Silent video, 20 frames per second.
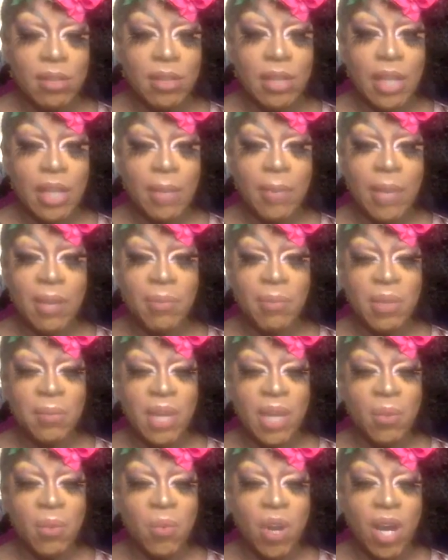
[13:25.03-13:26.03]
It might be
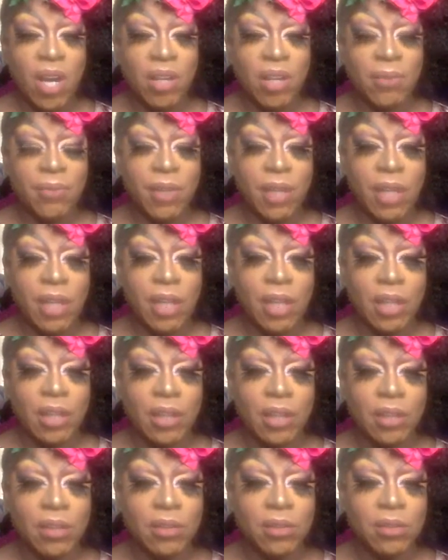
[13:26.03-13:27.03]
my
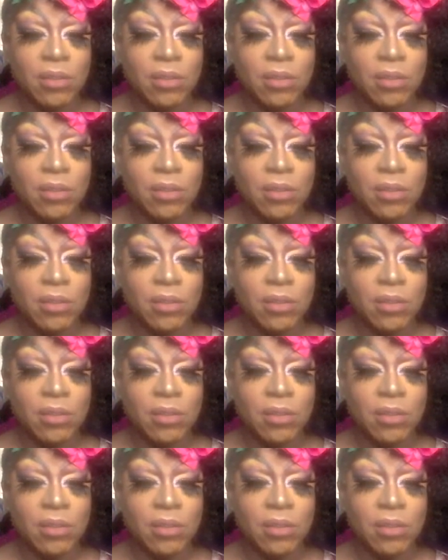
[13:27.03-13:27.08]
Wi-Fi.